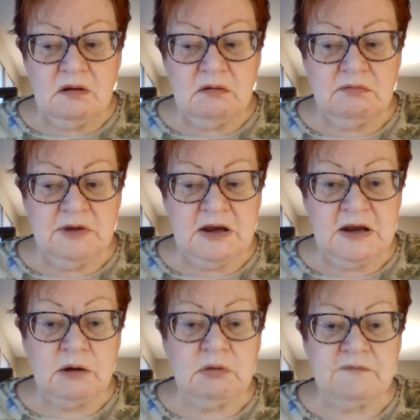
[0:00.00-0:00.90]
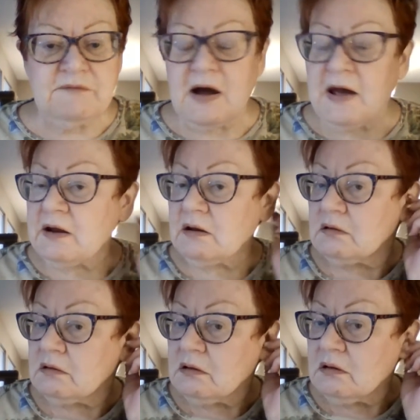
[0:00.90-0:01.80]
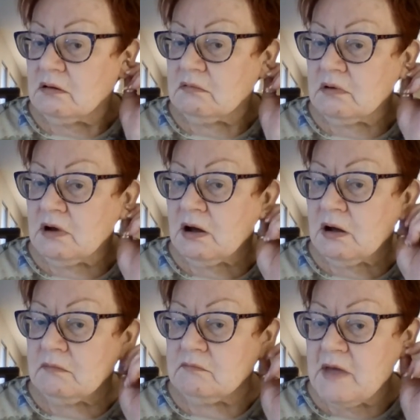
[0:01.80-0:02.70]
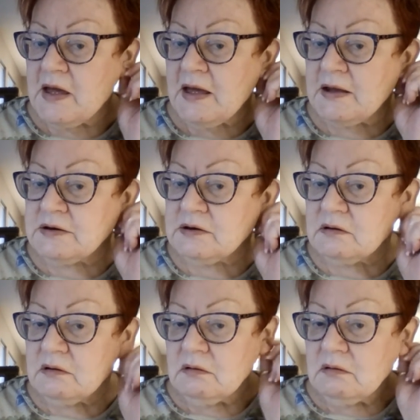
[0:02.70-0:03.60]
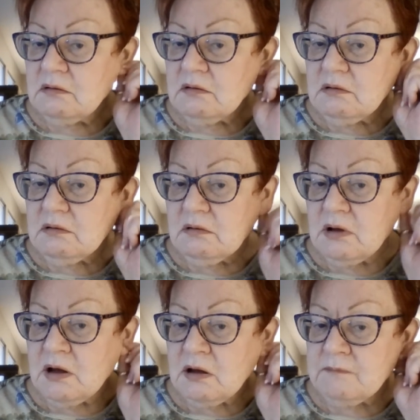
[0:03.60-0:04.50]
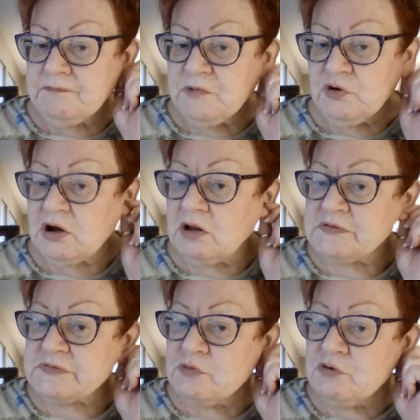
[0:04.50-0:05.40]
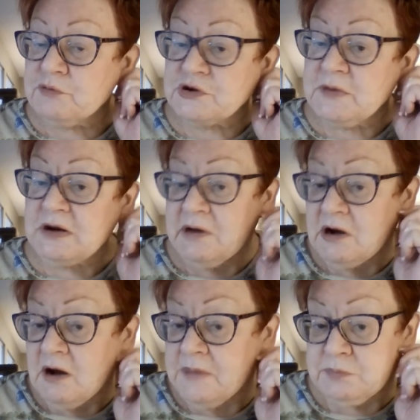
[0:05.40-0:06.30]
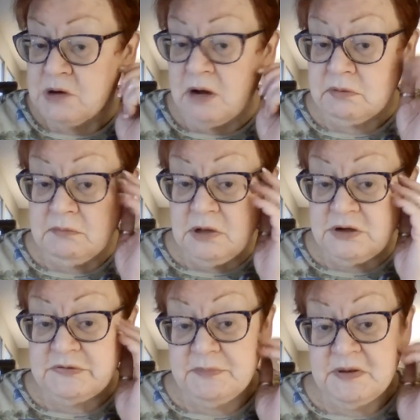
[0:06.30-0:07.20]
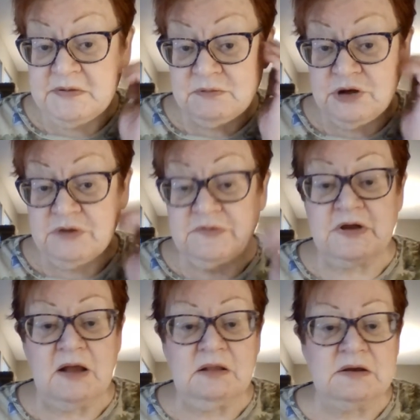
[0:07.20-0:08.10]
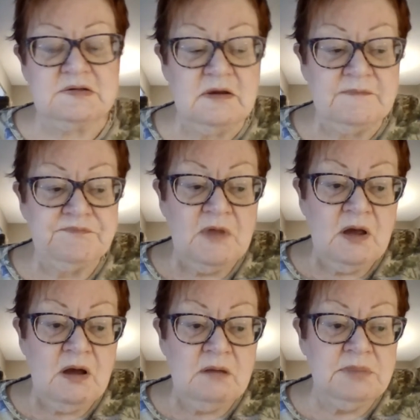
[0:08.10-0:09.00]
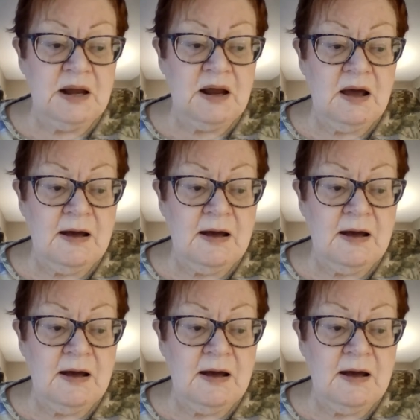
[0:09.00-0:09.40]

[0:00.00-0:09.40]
re-liquefy, and your colors move, which may or may not be a problem. It just depends on what your style is. But